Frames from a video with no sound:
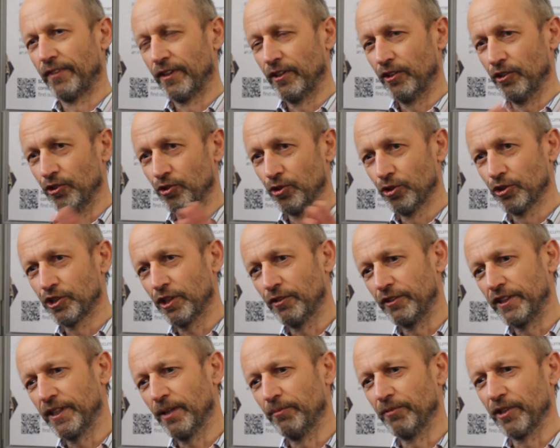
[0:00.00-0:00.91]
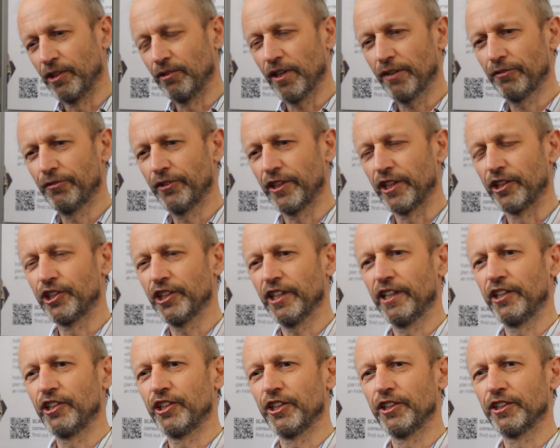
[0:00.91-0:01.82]
There's also demographic
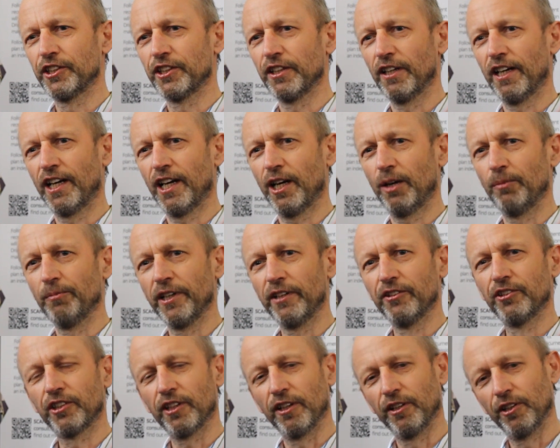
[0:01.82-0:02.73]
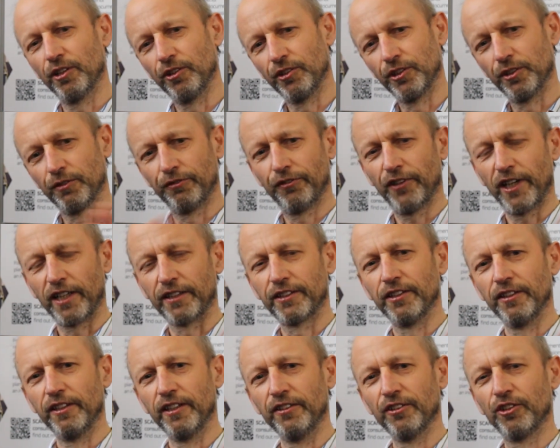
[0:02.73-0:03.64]
changes that are happening, so those are
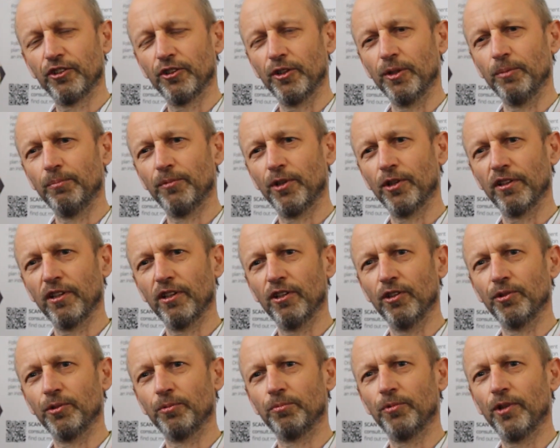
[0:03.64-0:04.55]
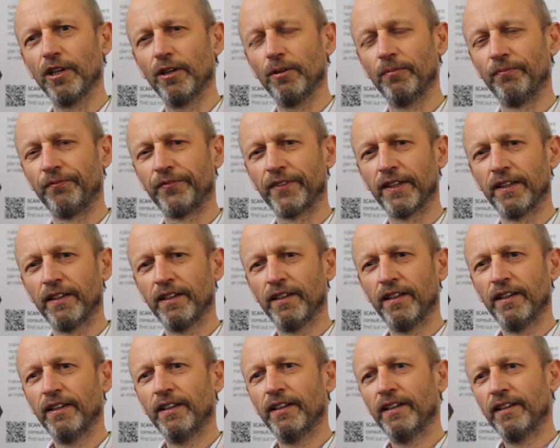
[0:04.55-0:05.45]
factored into the model as well.
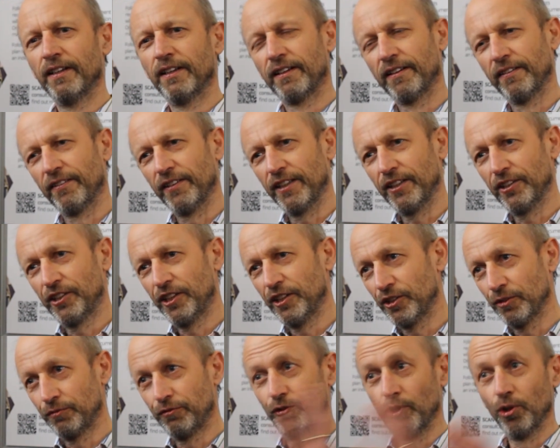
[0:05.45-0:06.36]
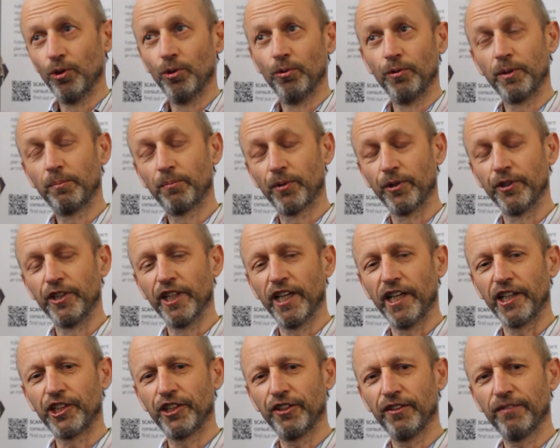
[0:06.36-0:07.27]
This is a forward
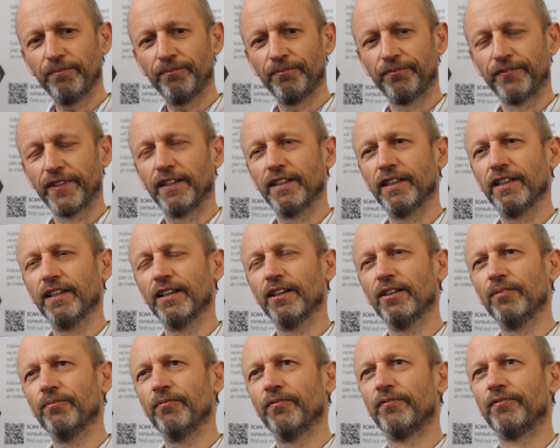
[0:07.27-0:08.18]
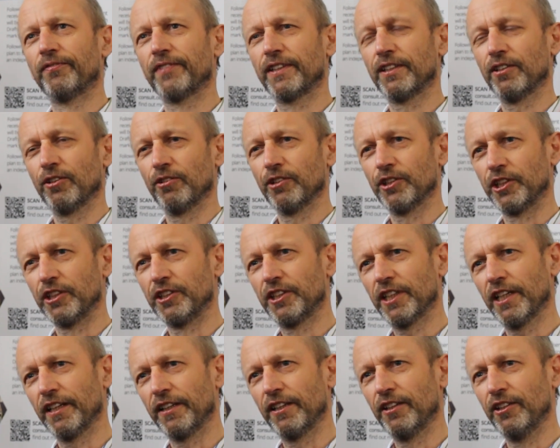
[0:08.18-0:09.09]
projection, so as I
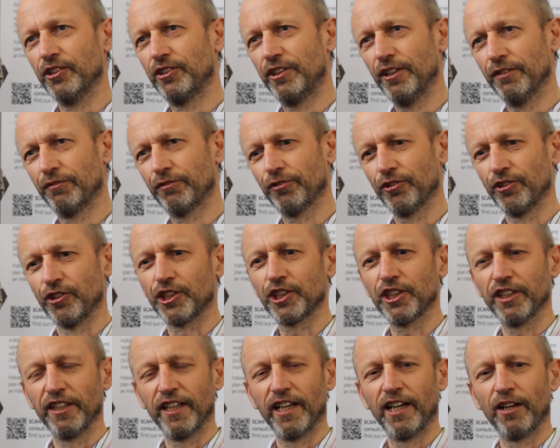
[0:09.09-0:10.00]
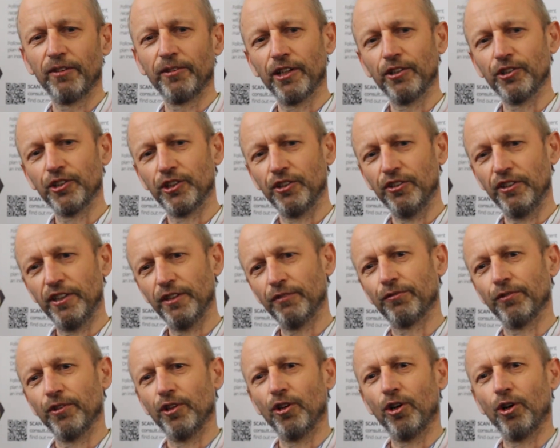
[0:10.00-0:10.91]
said, there's different scenarios and
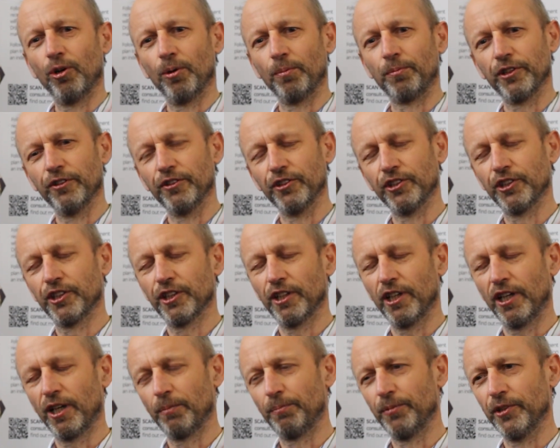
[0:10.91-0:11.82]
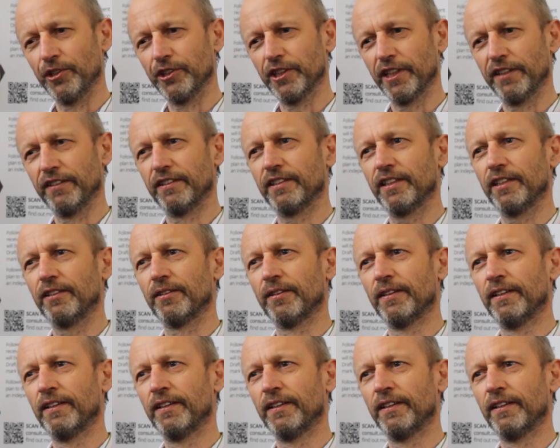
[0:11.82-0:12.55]
different options that are presented.